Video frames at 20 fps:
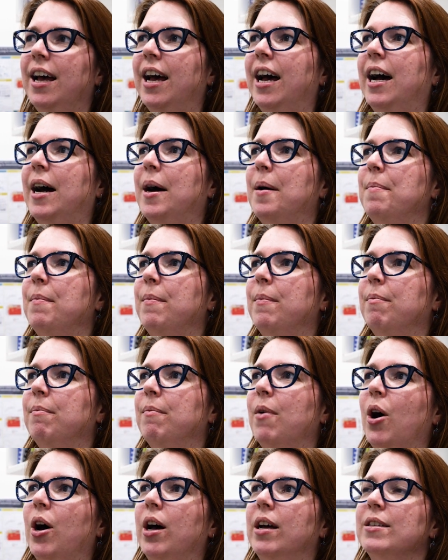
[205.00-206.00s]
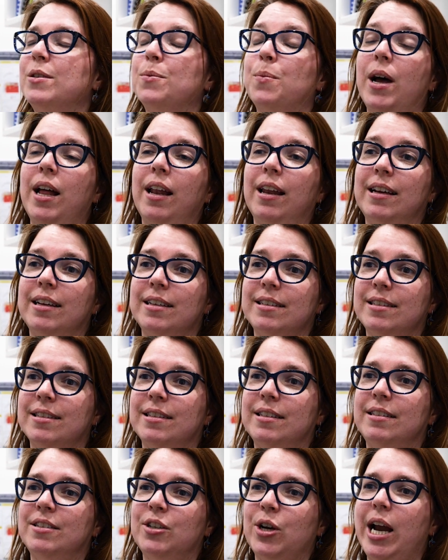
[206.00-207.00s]
as well
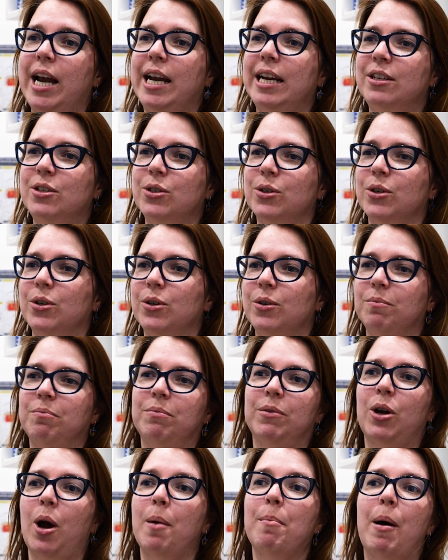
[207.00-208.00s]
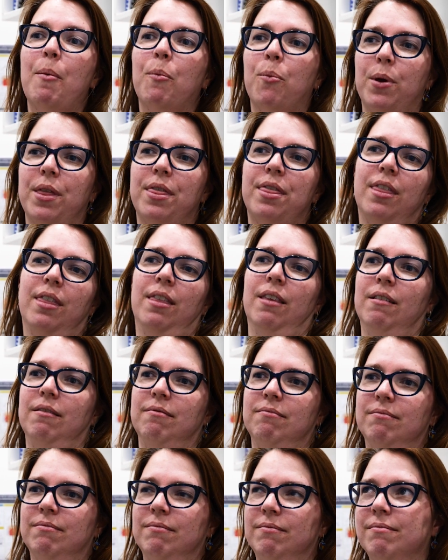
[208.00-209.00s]
as trying to come up with
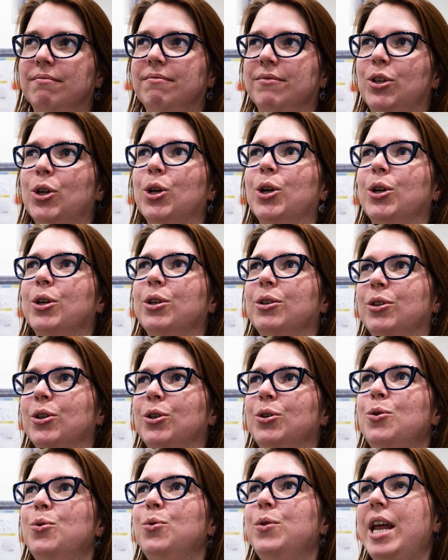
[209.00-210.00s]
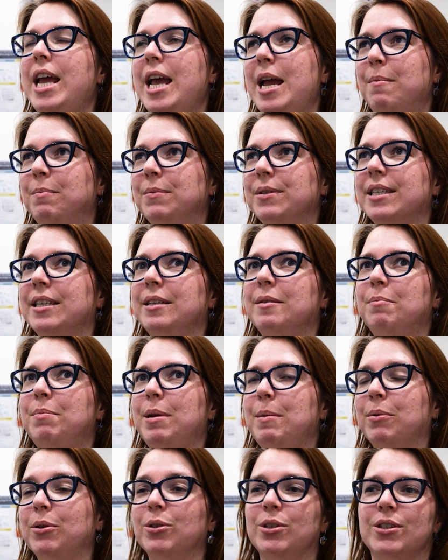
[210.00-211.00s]
the new names and
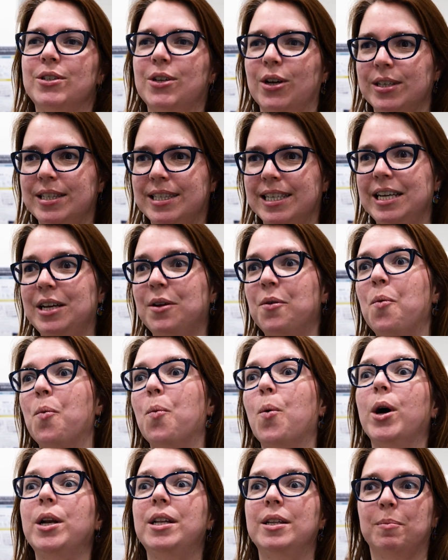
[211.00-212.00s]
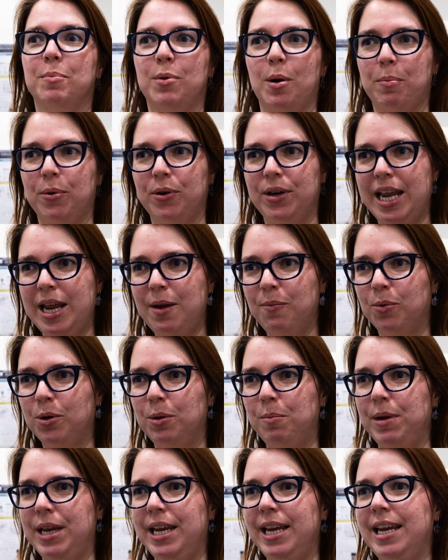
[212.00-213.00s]
people discussing what the proper name
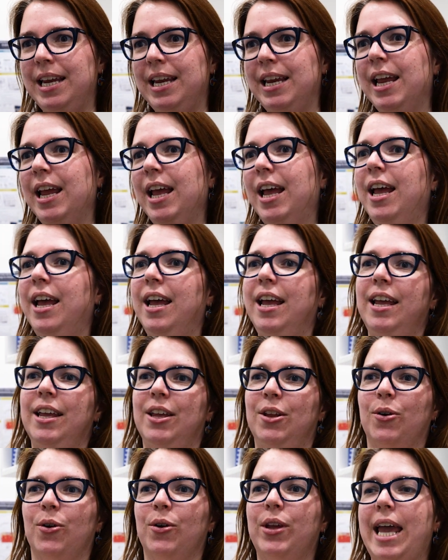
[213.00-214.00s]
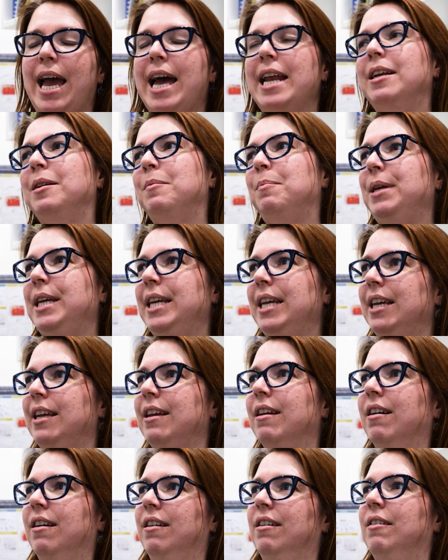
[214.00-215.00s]
would be. You know, can it
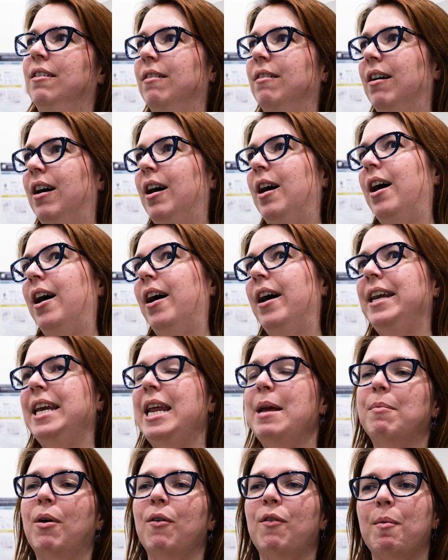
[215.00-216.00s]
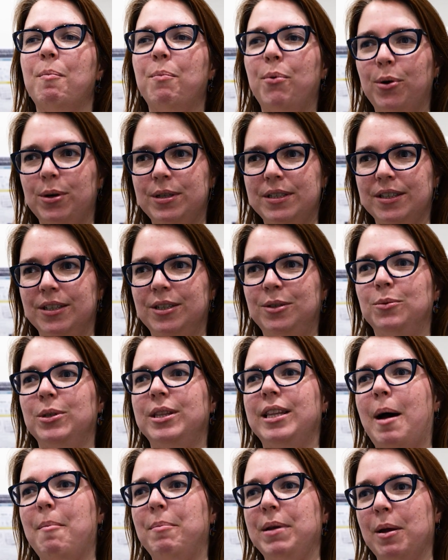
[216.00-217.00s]
be a name of a person?
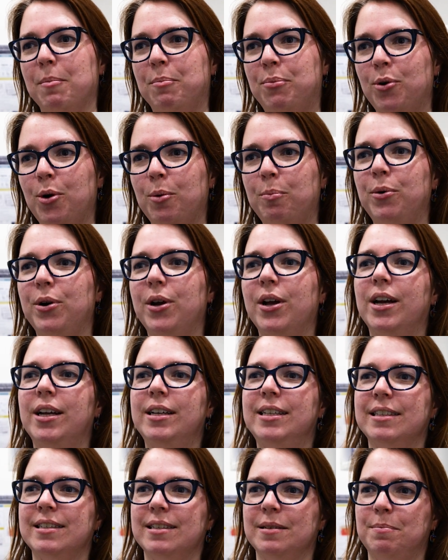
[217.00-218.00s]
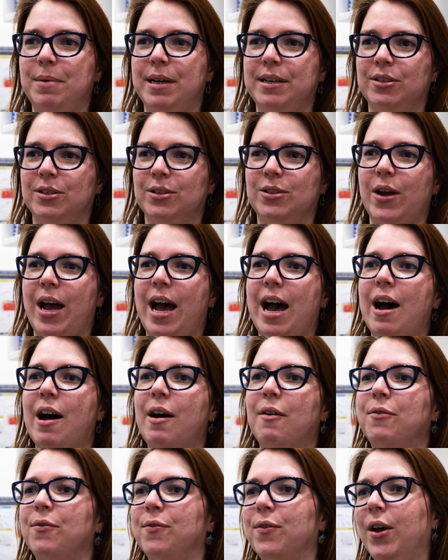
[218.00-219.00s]
Would that be appropriate? Is it better to
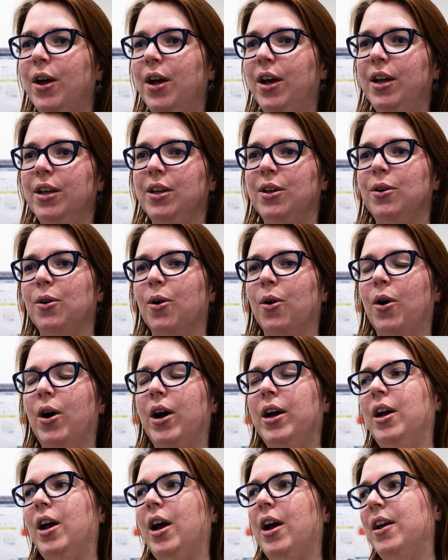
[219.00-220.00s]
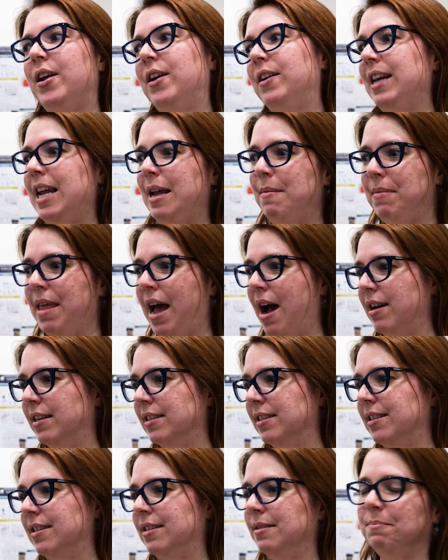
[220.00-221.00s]
have, you know, a name that
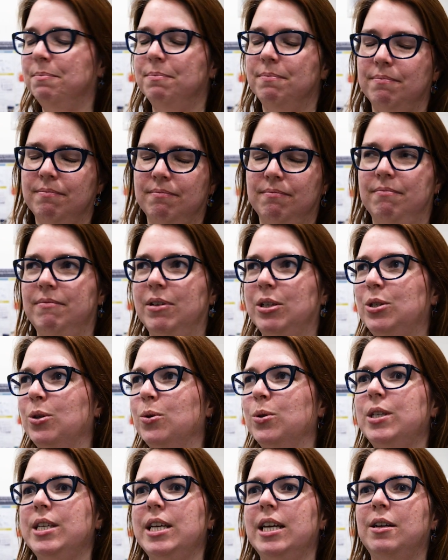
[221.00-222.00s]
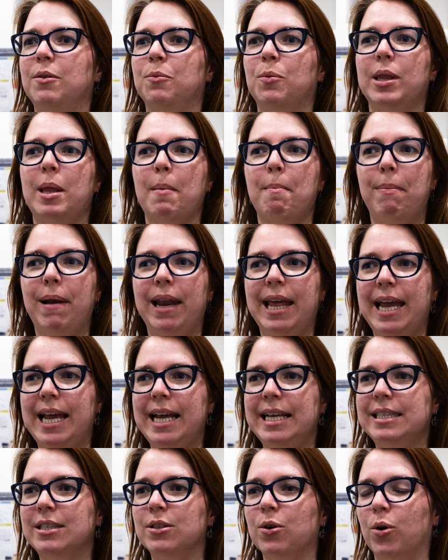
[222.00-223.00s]
is associated with a
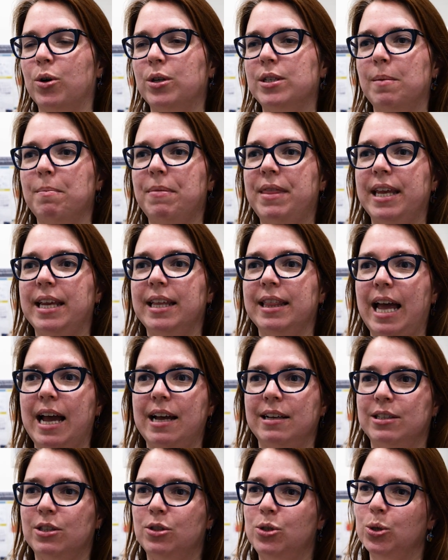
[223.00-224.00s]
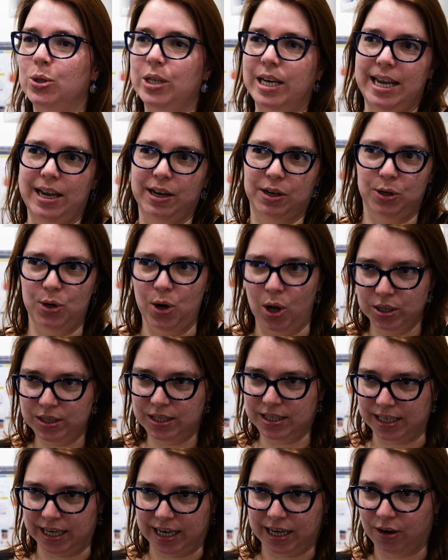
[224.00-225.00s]
place or something that is totally
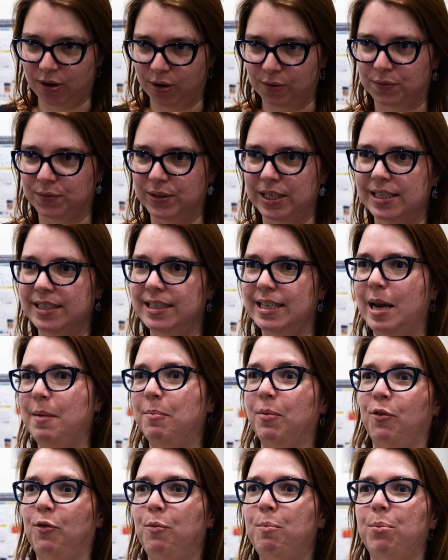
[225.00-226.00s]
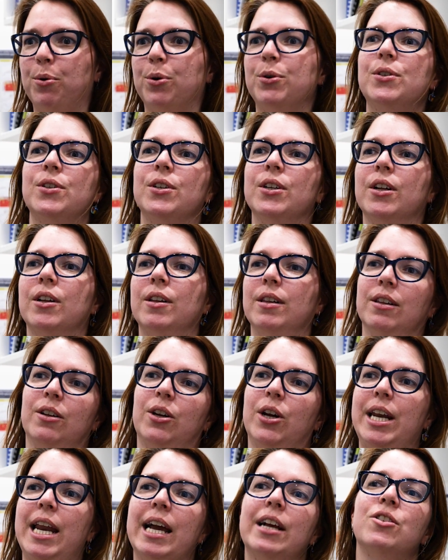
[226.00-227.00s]
agnostic of these type of personal
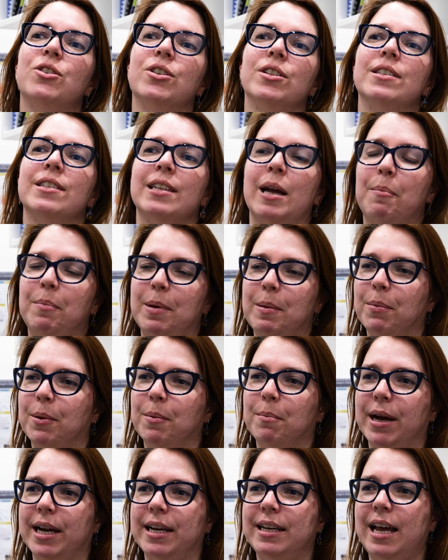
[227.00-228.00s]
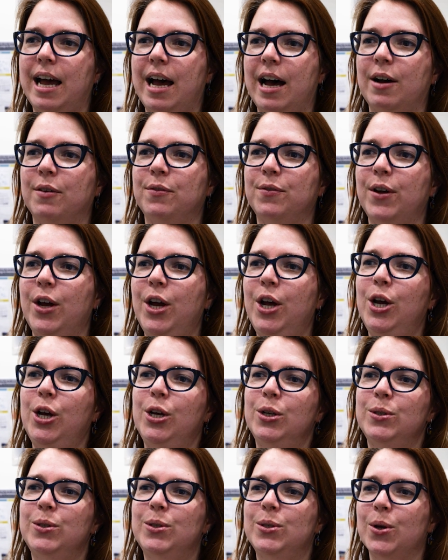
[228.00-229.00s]
connections that people might have?
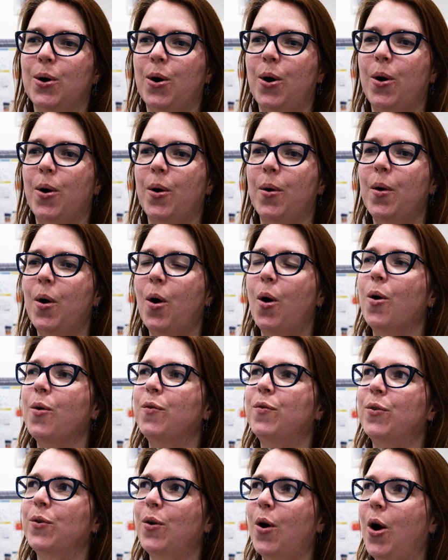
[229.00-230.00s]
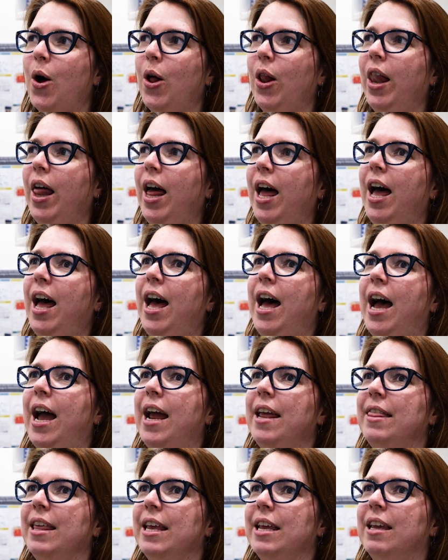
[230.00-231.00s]
So overall,
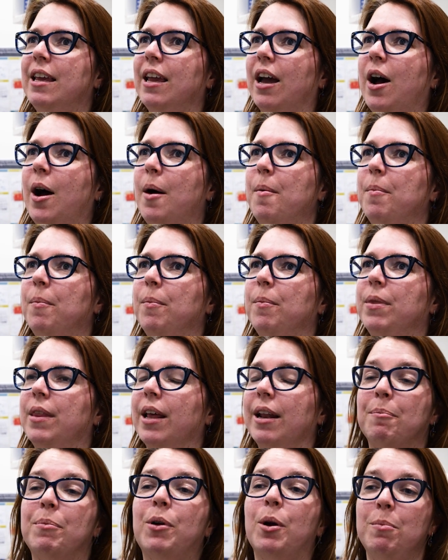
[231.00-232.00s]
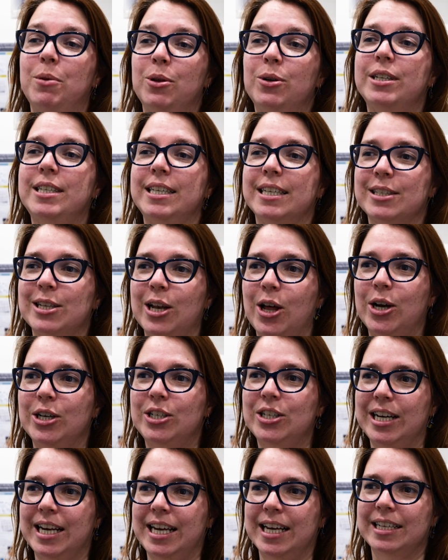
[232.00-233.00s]
I think the community has
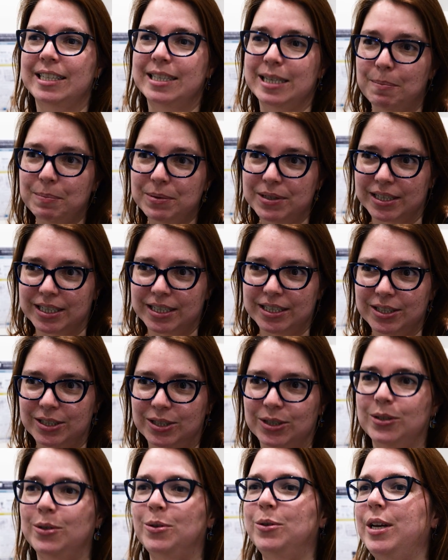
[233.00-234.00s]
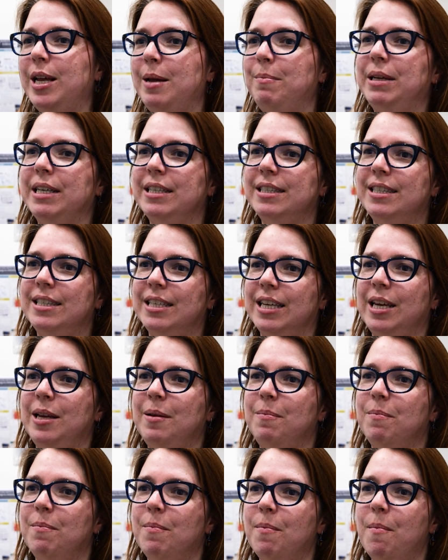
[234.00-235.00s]
largely accepted the new naming
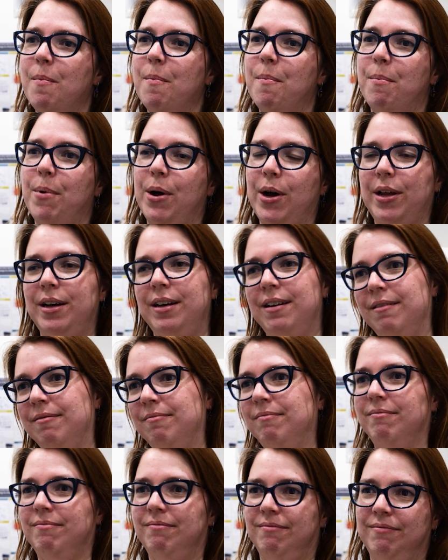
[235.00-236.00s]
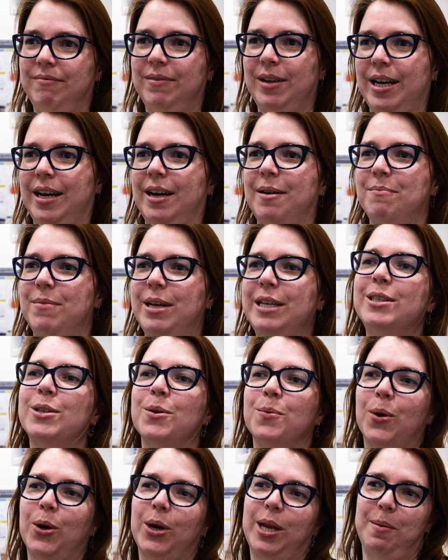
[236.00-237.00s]
scheme, but it's
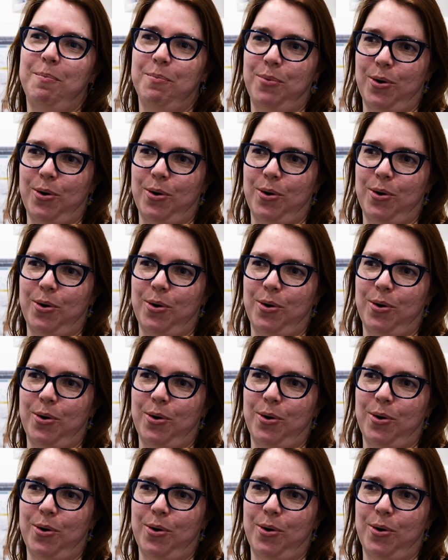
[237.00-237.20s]
a work in